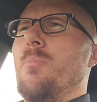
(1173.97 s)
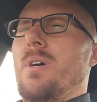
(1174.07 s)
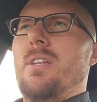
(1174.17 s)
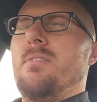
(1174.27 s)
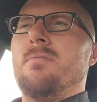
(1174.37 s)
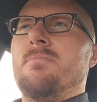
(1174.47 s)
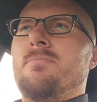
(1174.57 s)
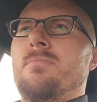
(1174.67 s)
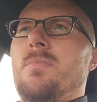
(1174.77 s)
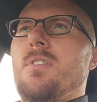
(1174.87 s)
but
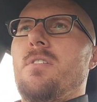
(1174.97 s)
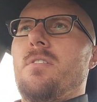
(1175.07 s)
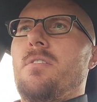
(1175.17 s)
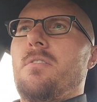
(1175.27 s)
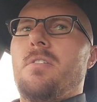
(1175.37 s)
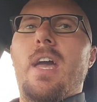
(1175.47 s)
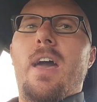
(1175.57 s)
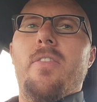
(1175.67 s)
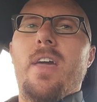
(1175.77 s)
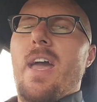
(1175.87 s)

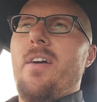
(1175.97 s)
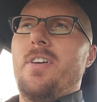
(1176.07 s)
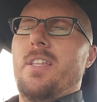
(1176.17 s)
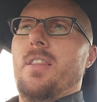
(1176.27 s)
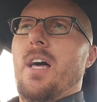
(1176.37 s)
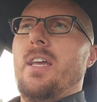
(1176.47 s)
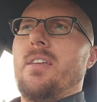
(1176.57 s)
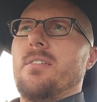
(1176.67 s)
yeah, they haven't, like,